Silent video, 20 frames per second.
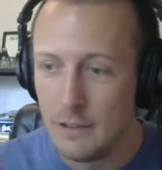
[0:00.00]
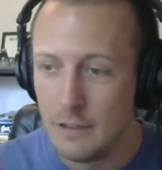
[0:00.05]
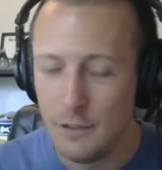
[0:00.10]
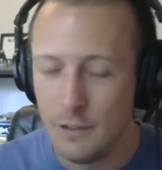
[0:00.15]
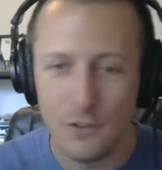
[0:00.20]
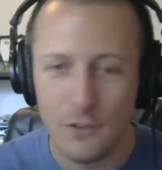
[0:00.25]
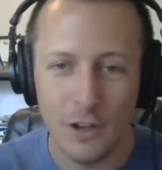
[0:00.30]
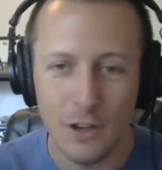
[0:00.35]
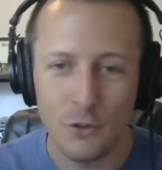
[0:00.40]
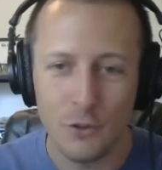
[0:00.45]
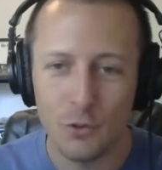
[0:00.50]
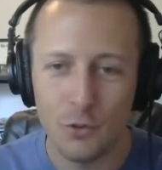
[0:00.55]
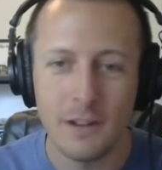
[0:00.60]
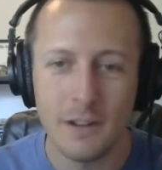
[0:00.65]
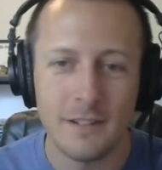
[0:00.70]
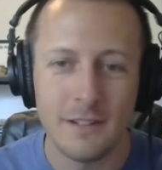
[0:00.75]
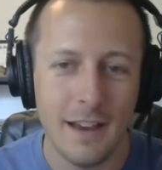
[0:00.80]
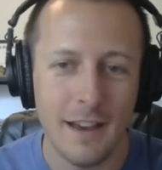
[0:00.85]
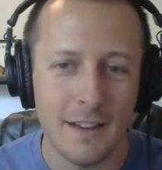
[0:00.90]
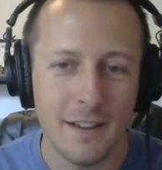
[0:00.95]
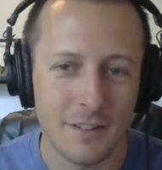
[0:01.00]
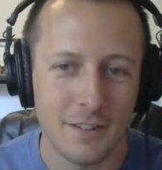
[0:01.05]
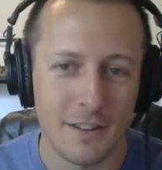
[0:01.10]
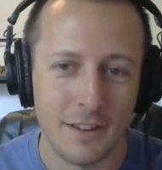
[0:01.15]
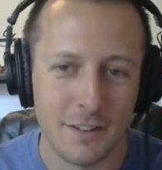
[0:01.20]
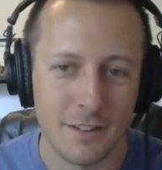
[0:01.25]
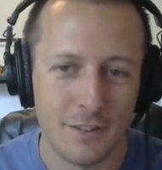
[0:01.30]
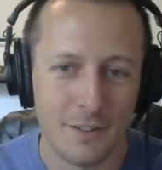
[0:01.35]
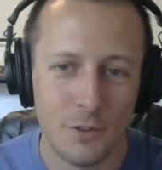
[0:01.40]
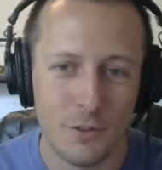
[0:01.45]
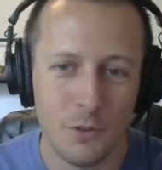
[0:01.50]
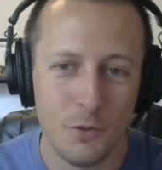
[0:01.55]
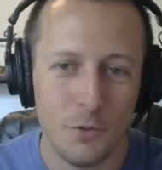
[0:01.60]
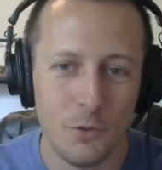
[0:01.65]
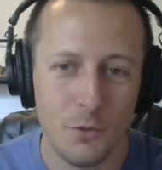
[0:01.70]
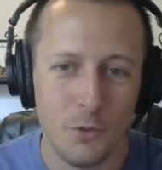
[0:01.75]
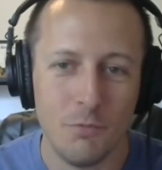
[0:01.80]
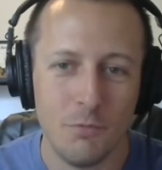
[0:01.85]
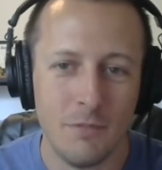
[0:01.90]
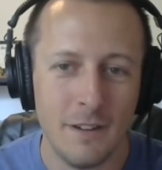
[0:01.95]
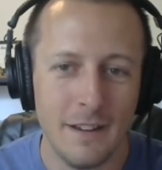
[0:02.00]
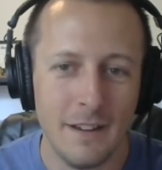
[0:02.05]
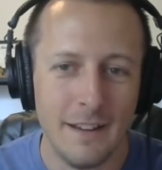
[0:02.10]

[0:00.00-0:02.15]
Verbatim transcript: you've got direct access to